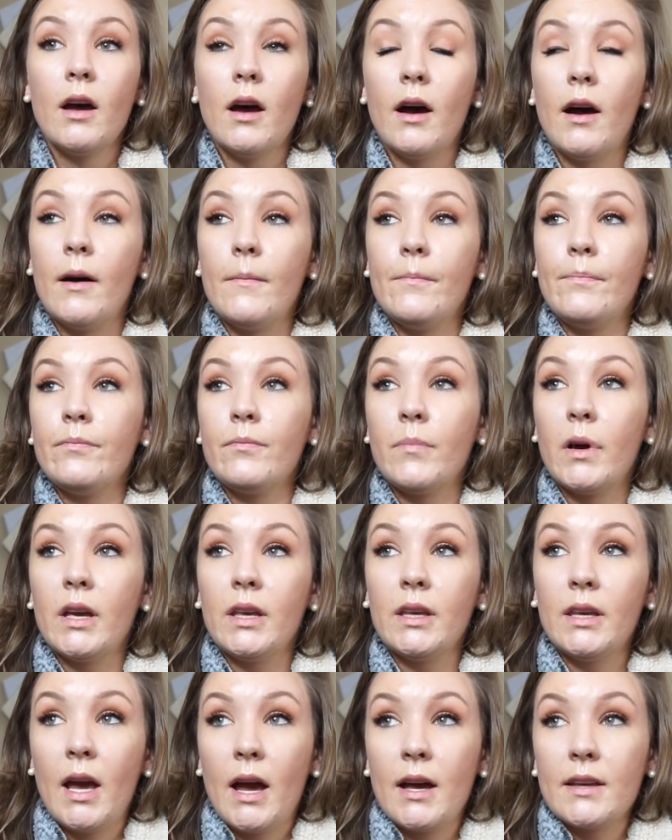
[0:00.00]

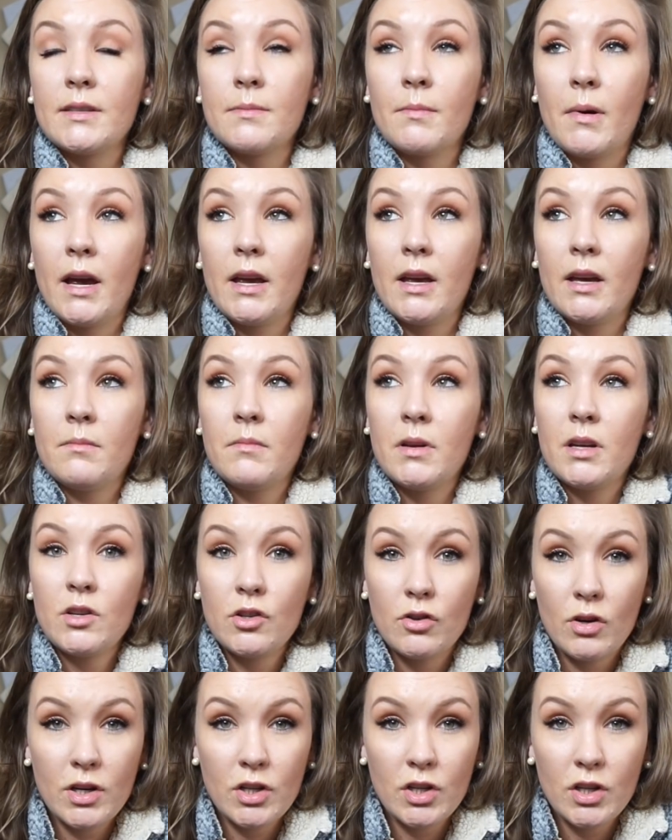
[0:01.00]
But yes, my
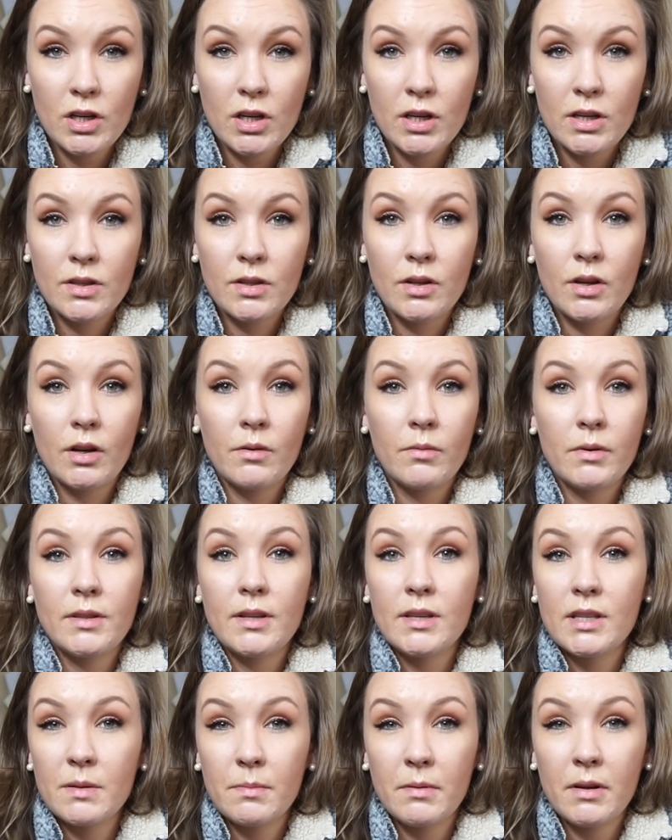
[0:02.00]
administration is good with
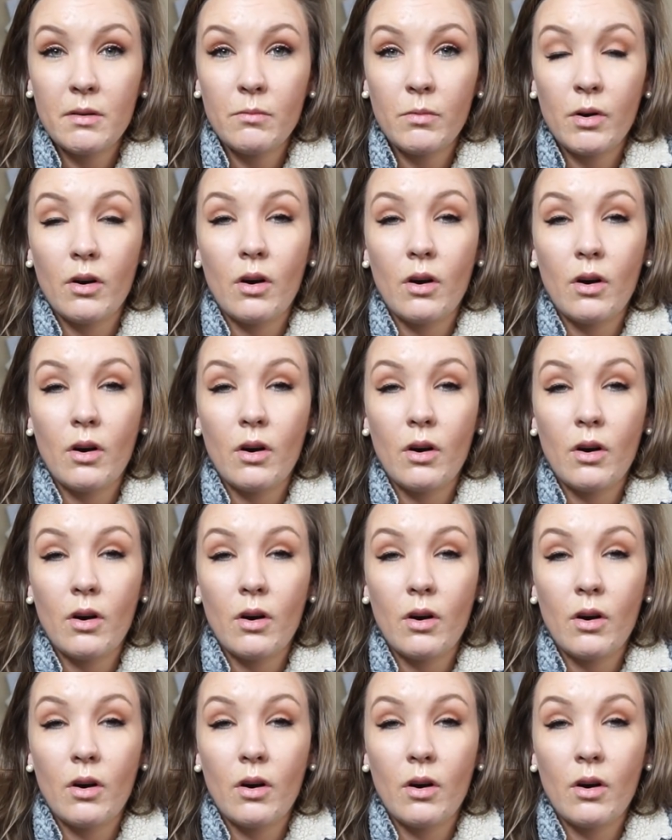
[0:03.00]
discipline.